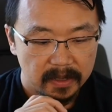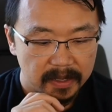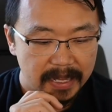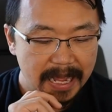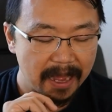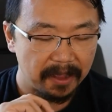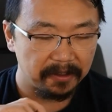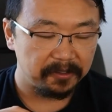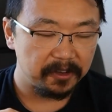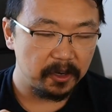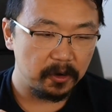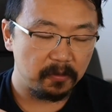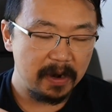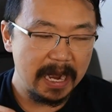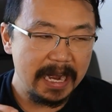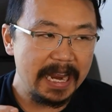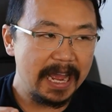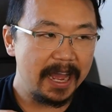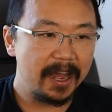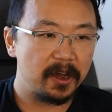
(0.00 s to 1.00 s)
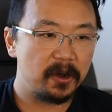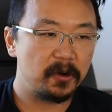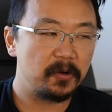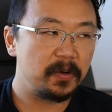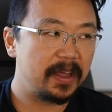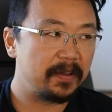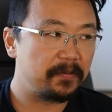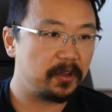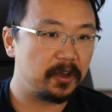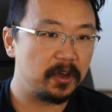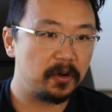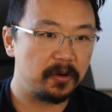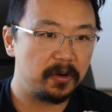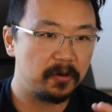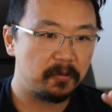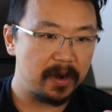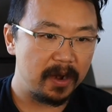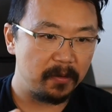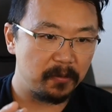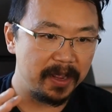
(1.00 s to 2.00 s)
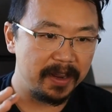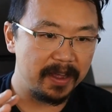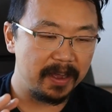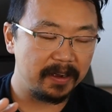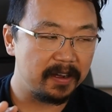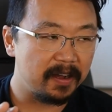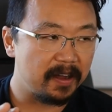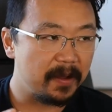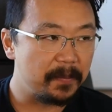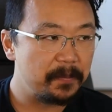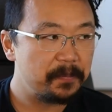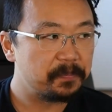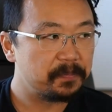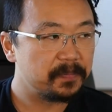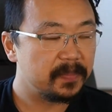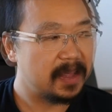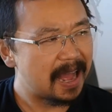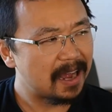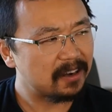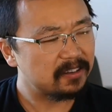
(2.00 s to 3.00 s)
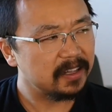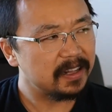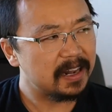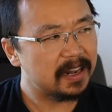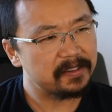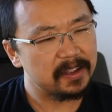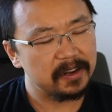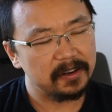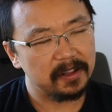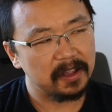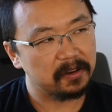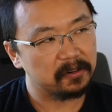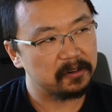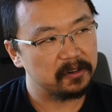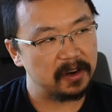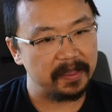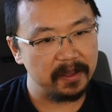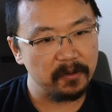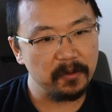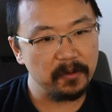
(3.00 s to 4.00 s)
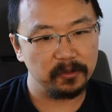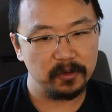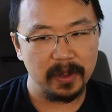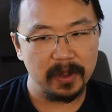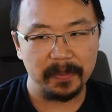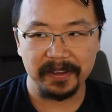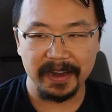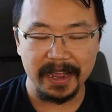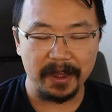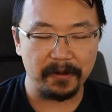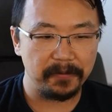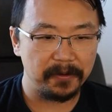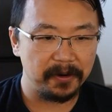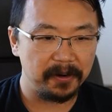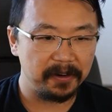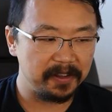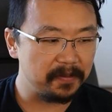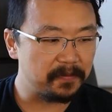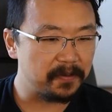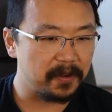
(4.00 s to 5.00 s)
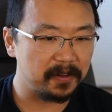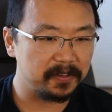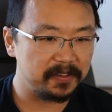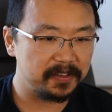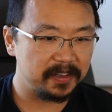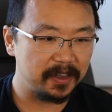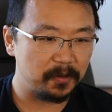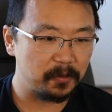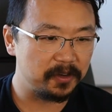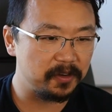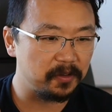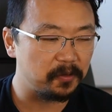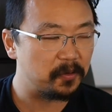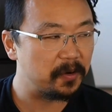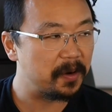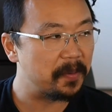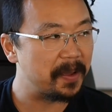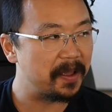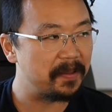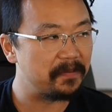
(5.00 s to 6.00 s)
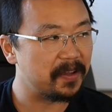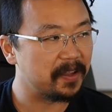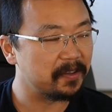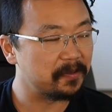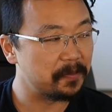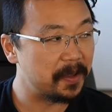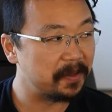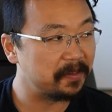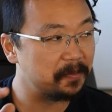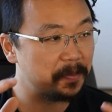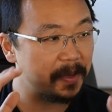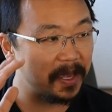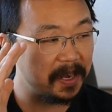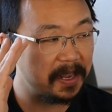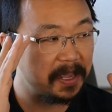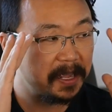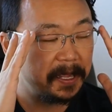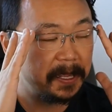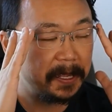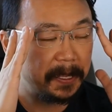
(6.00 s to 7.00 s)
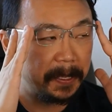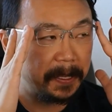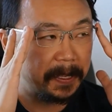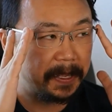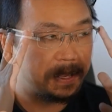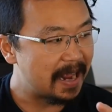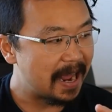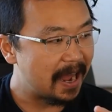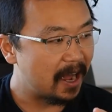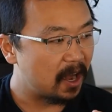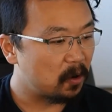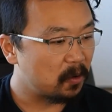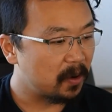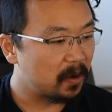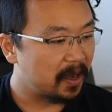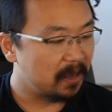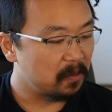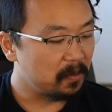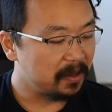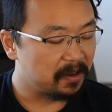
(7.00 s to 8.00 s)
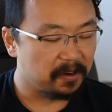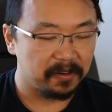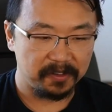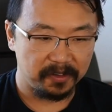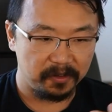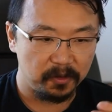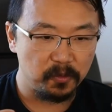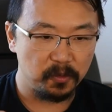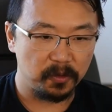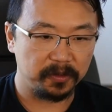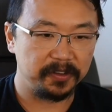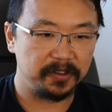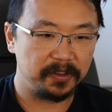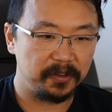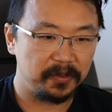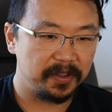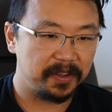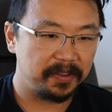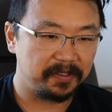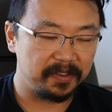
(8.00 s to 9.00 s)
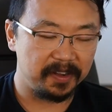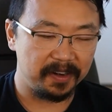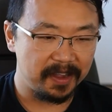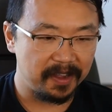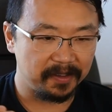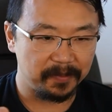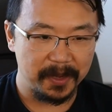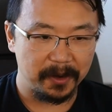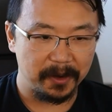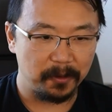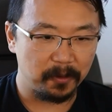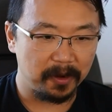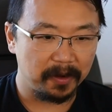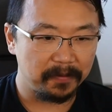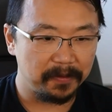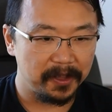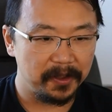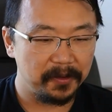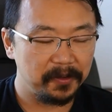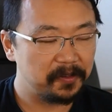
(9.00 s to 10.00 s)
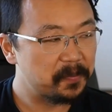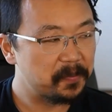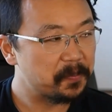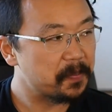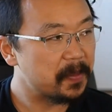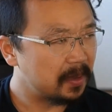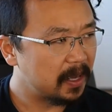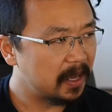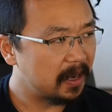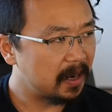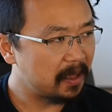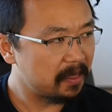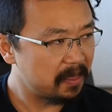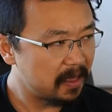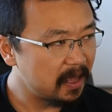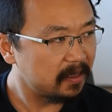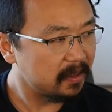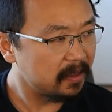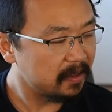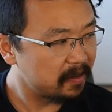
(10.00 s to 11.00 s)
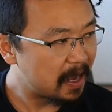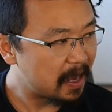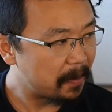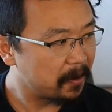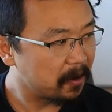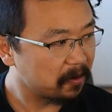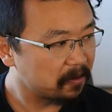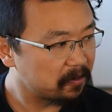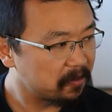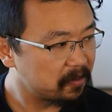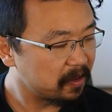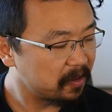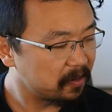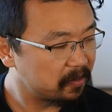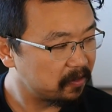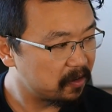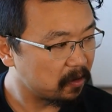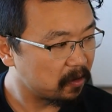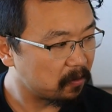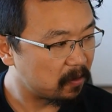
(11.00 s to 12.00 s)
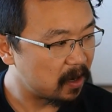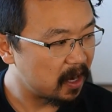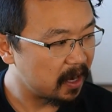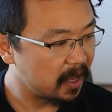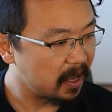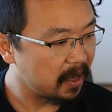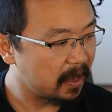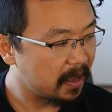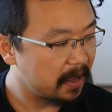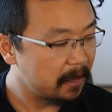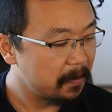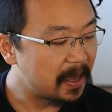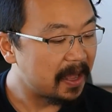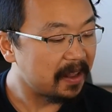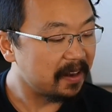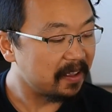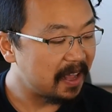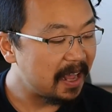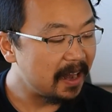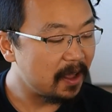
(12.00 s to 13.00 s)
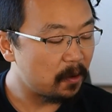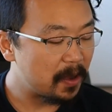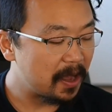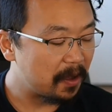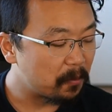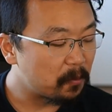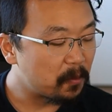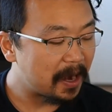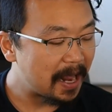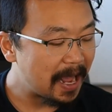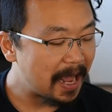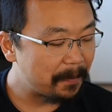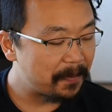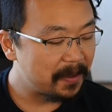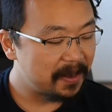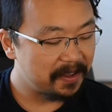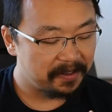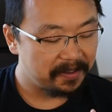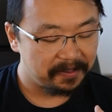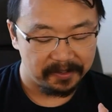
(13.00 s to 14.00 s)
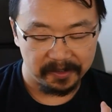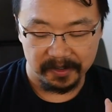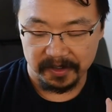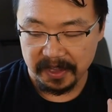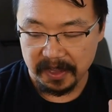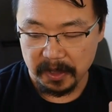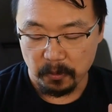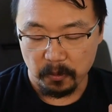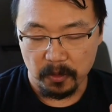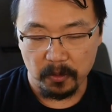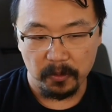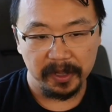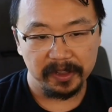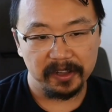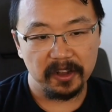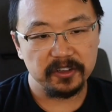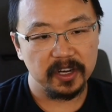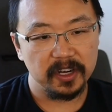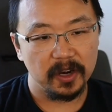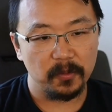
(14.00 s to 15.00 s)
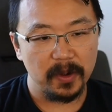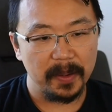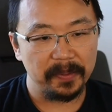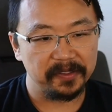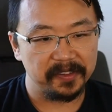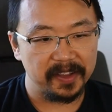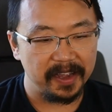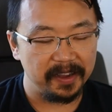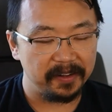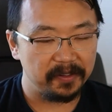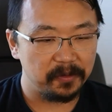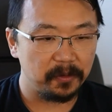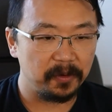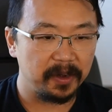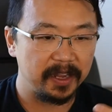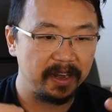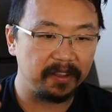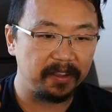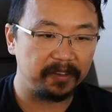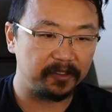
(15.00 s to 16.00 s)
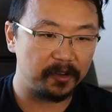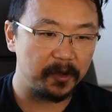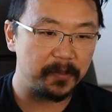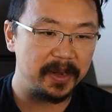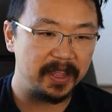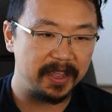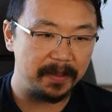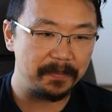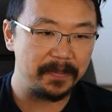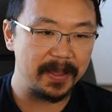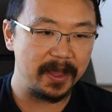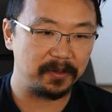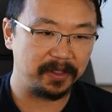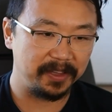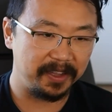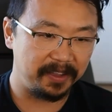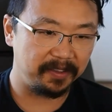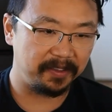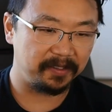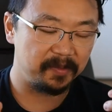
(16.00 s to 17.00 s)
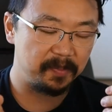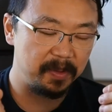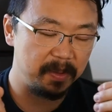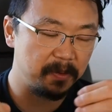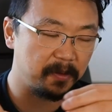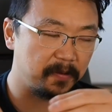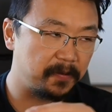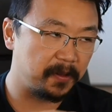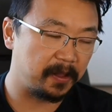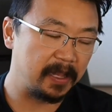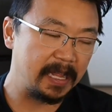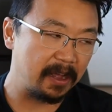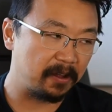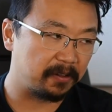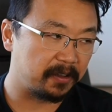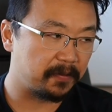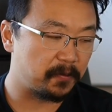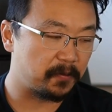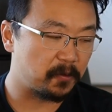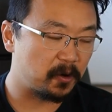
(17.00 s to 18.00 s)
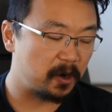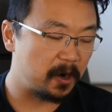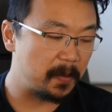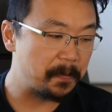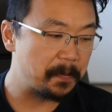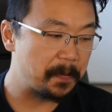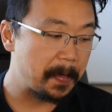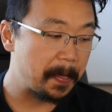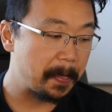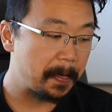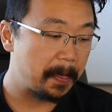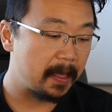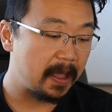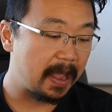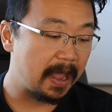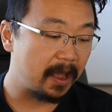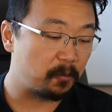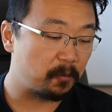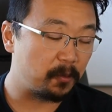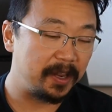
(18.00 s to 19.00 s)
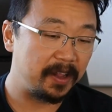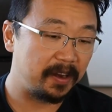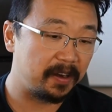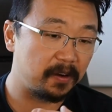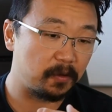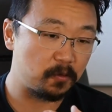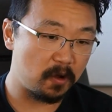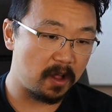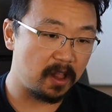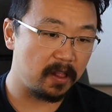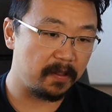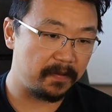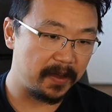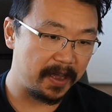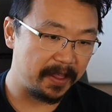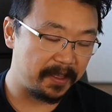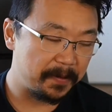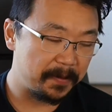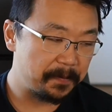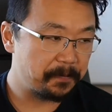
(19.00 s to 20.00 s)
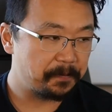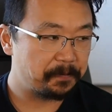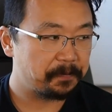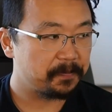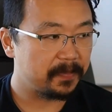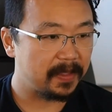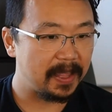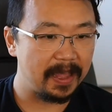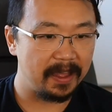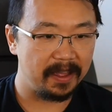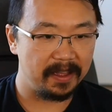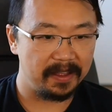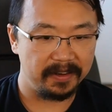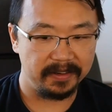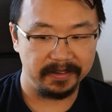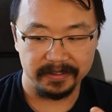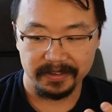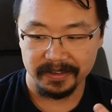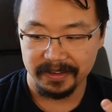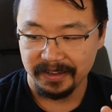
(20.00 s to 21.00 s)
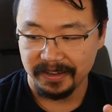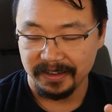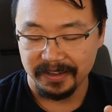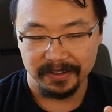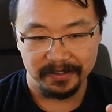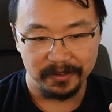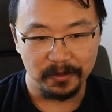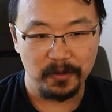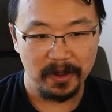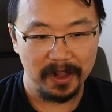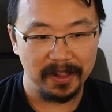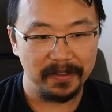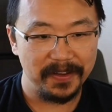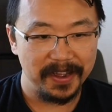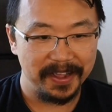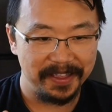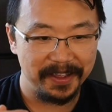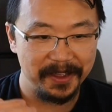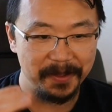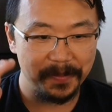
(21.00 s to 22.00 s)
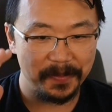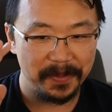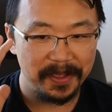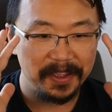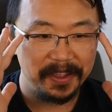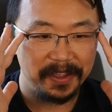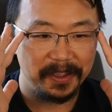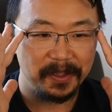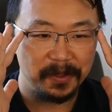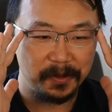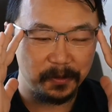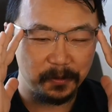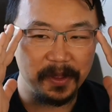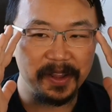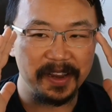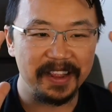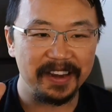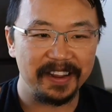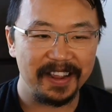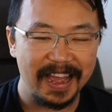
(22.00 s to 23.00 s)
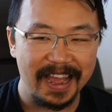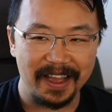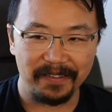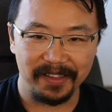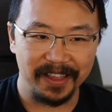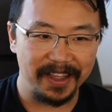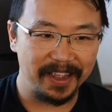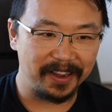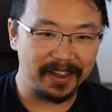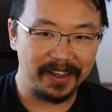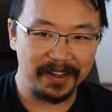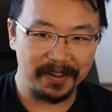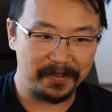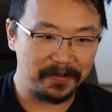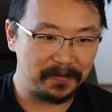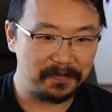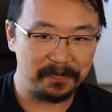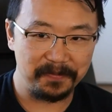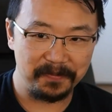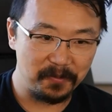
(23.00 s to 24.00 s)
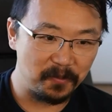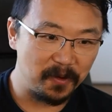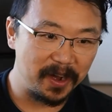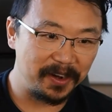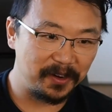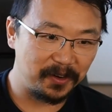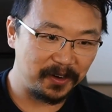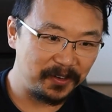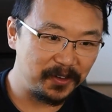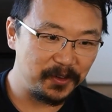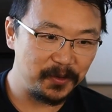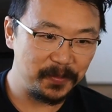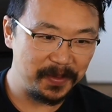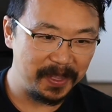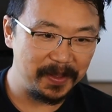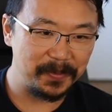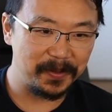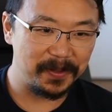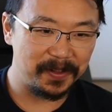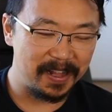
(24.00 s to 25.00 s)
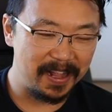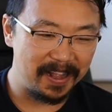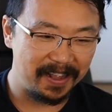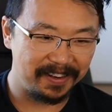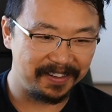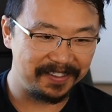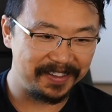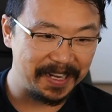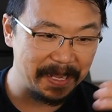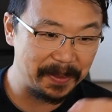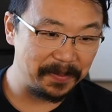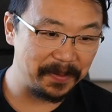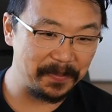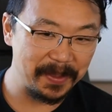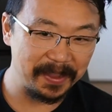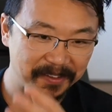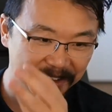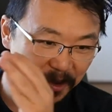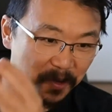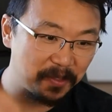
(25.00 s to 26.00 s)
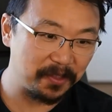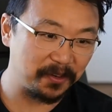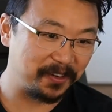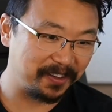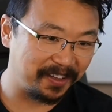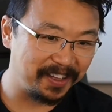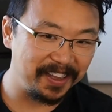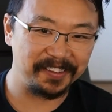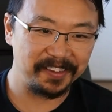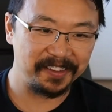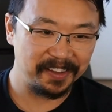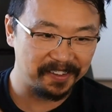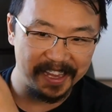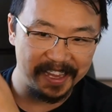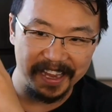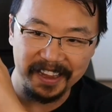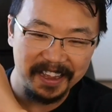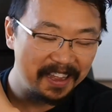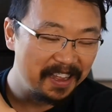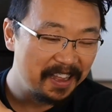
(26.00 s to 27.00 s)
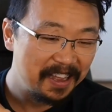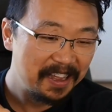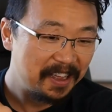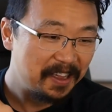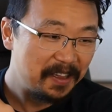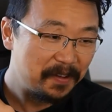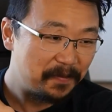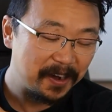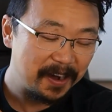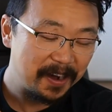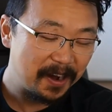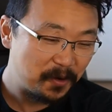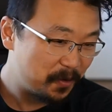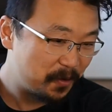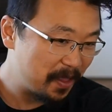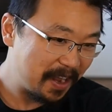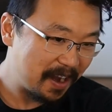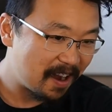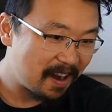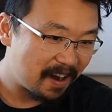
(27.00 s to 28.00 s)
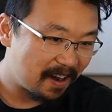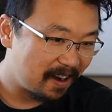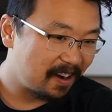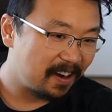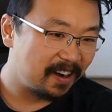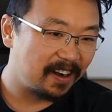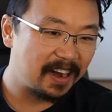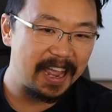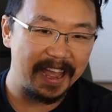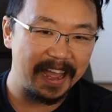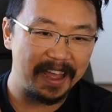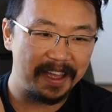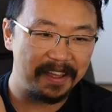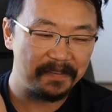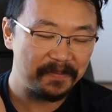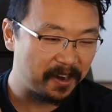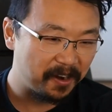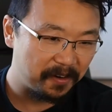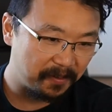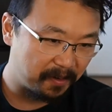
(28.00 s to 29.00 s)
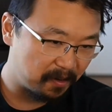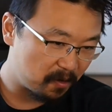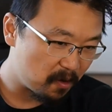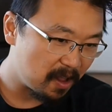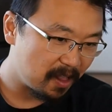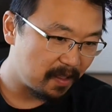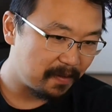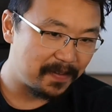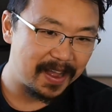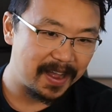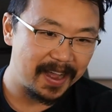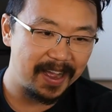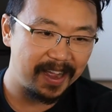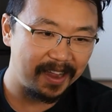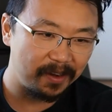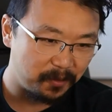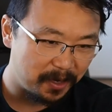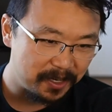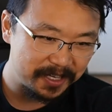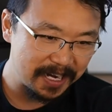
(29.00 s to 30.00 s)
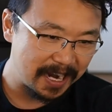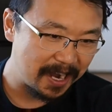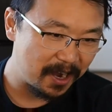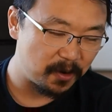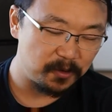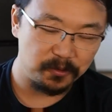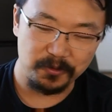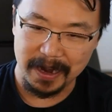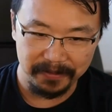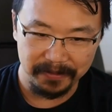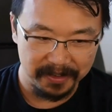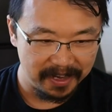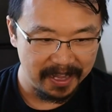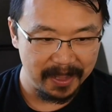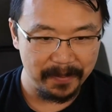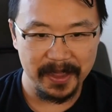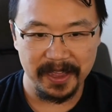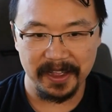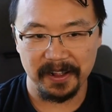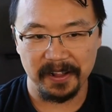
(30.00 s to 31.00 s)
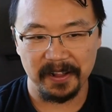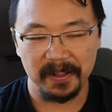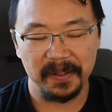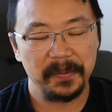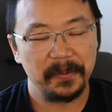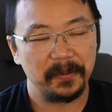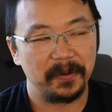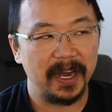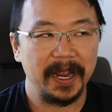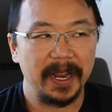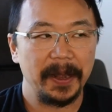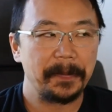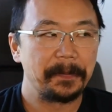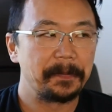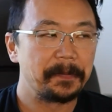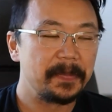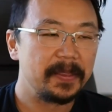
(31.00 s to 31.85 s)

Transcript: Yeah. So right now, if you go to runway.com, actually that's not the true. I think we swapped it out for a default, which is one of my investments, but now there's a tool to do this and have better workflows, but I think the Zapier is still running. But anyway, what happened is when we launched our website, we were getting so many inbound leads, people filling the form, and we needed to qualify them. And to qualify them, we need to have like one or two people on GM go through the leads and like figure out who they are and figure out if we're qualified, reach out, draft an email, right?